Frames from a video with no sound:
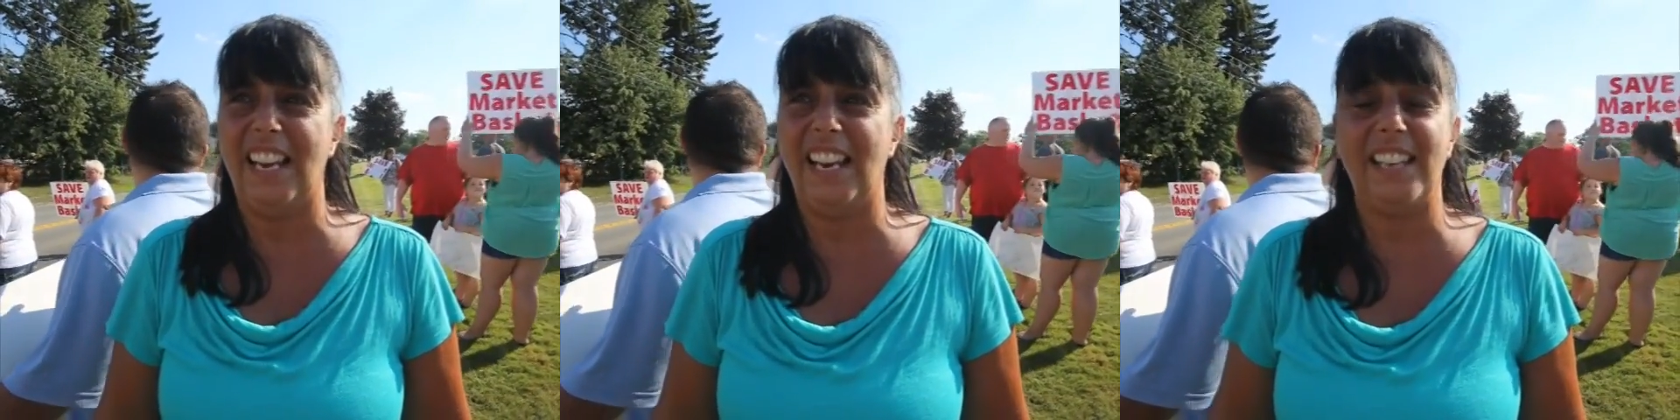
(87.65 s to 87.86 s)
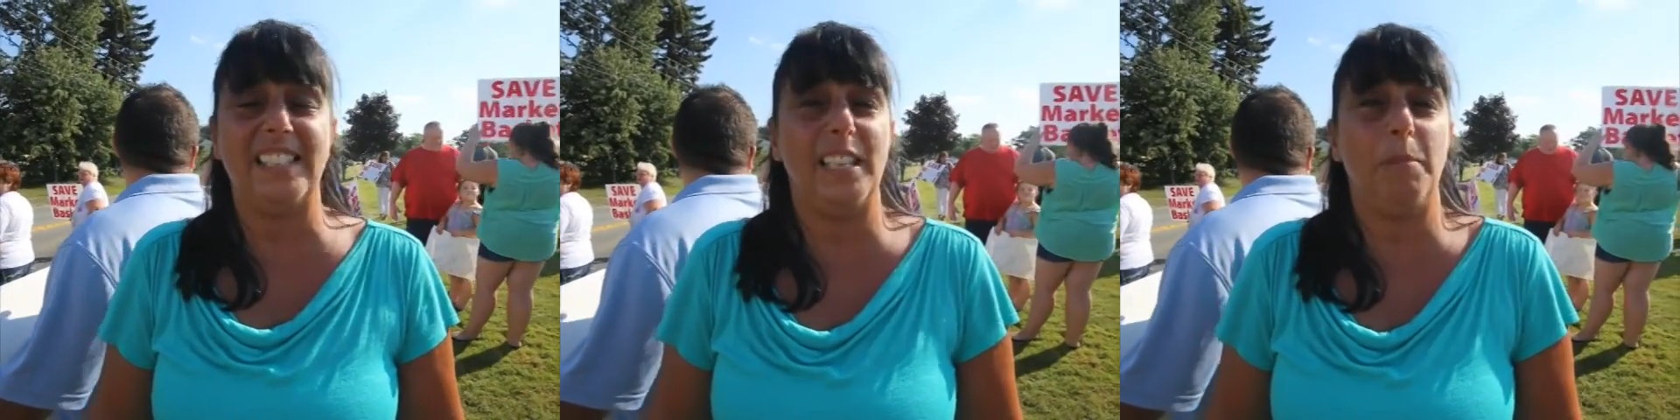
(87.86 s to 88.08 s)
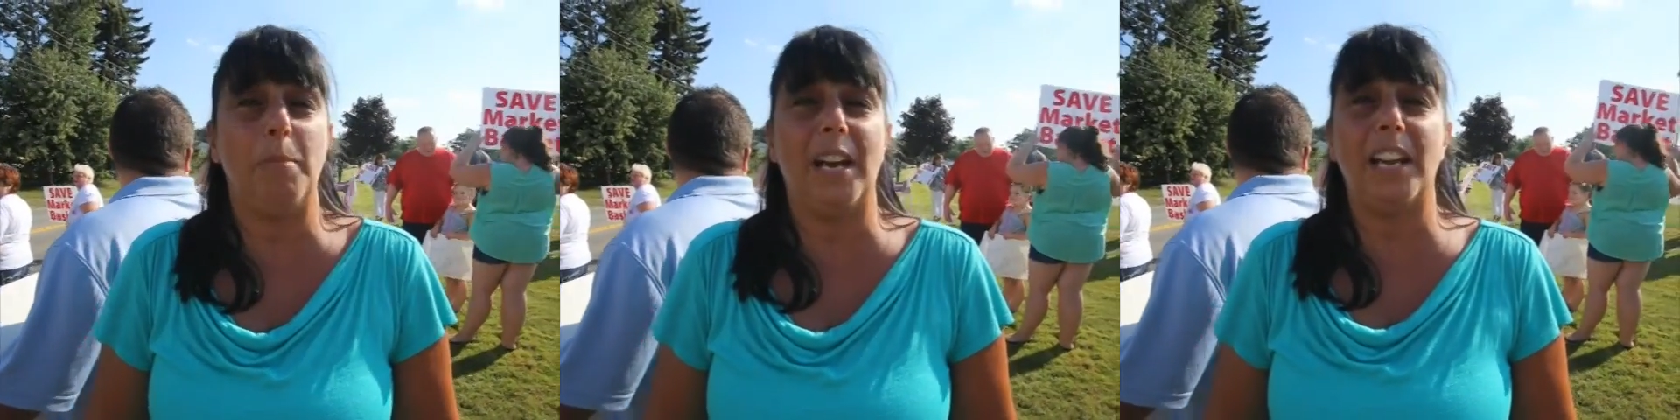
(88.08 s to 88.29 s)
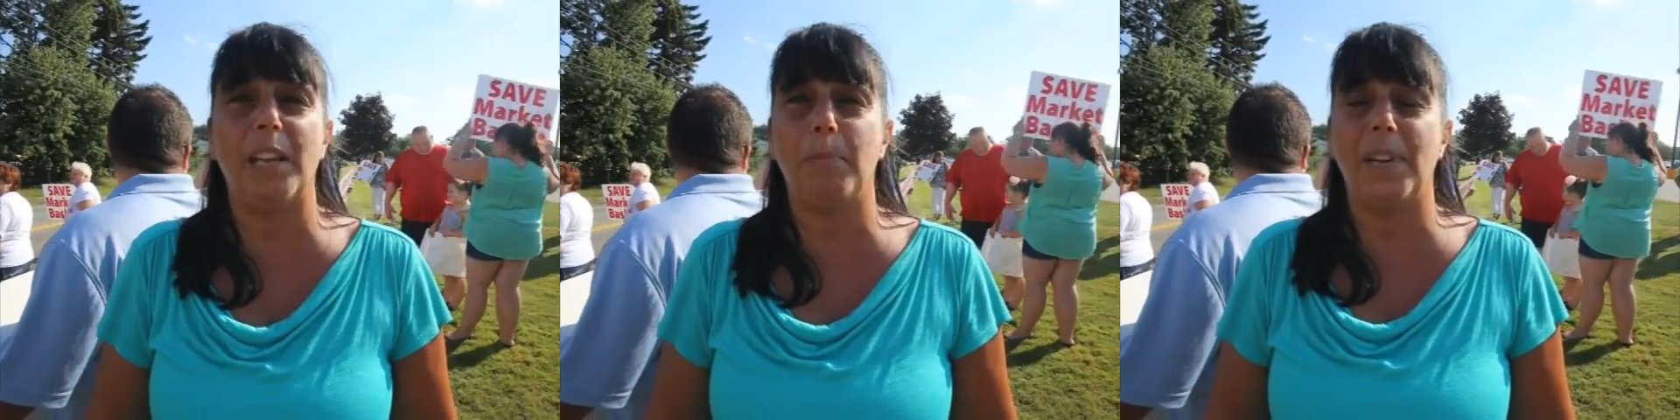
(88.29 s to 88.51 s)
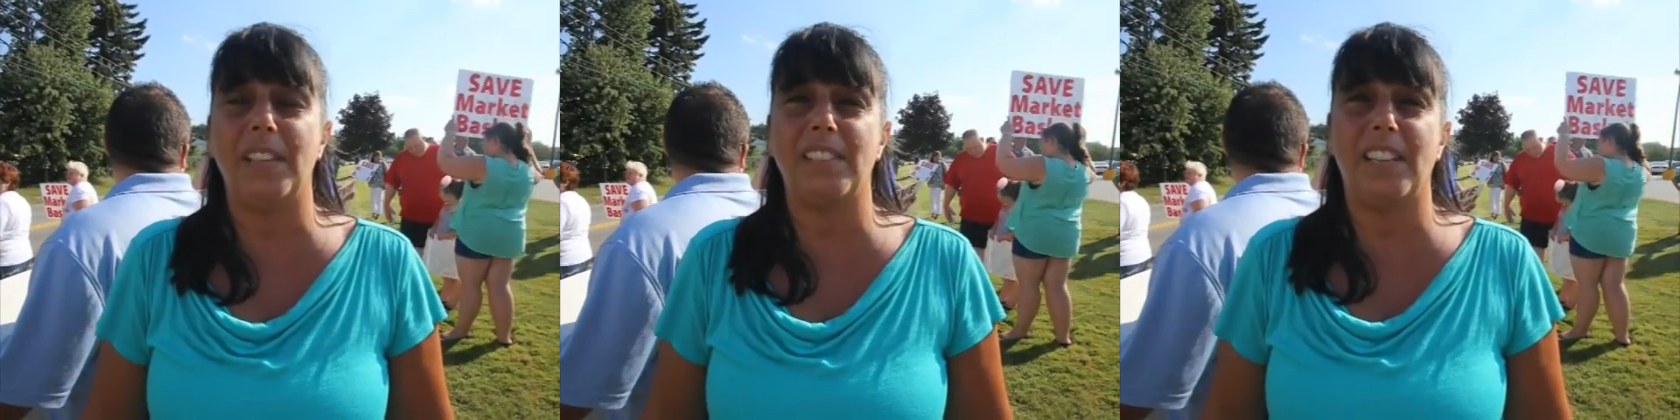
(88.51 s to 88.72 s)
I'd hate to see
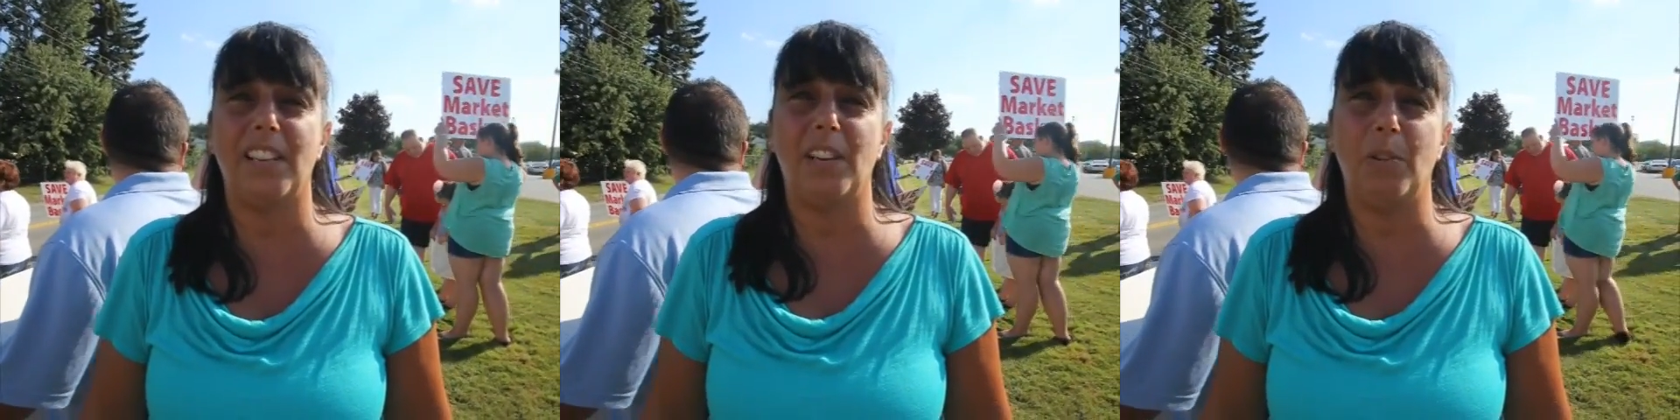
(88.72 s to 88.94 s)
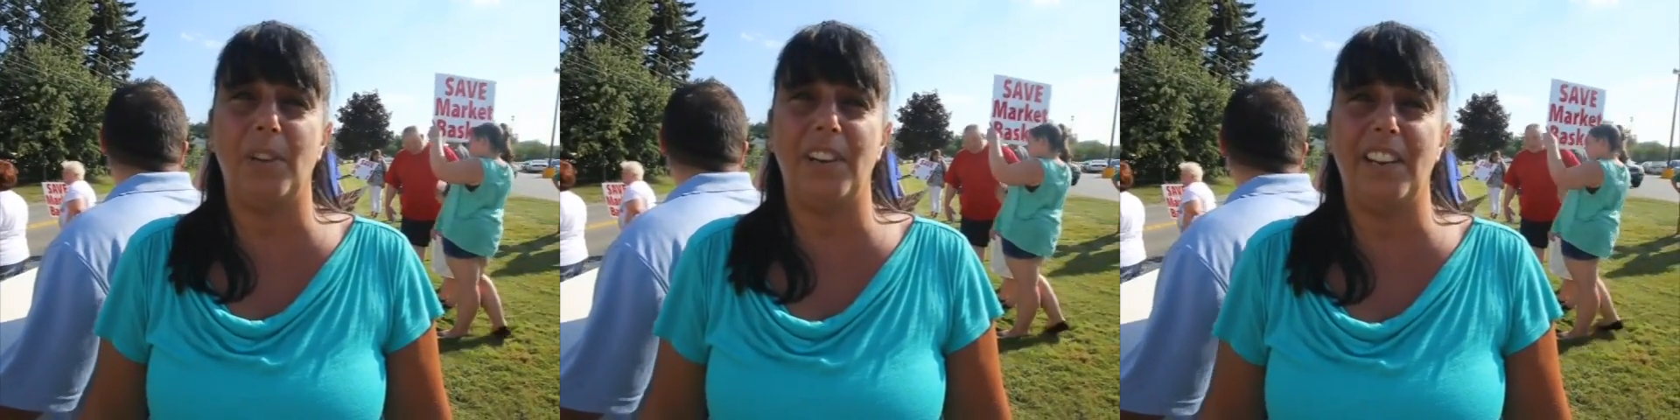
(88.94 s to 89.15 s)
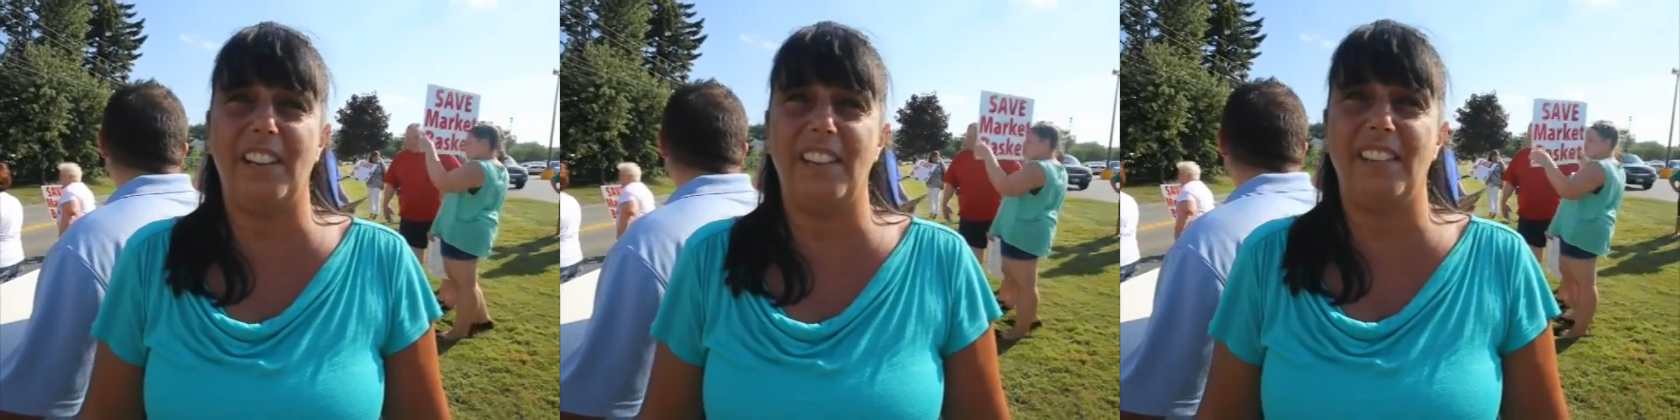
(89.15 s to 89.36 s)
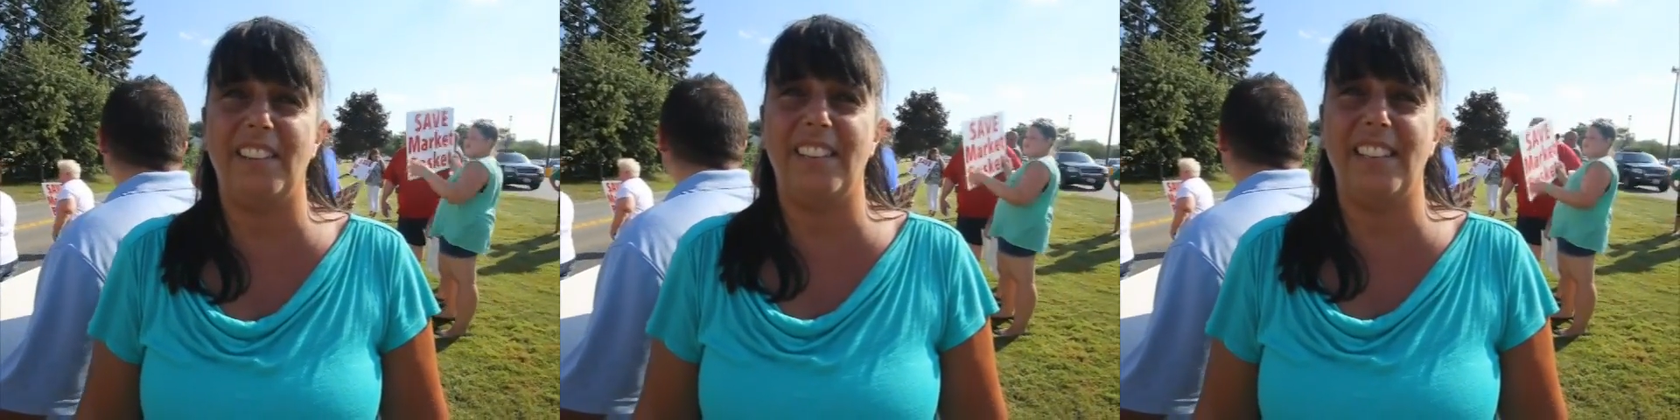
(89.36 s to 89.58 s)
Market Basket go under.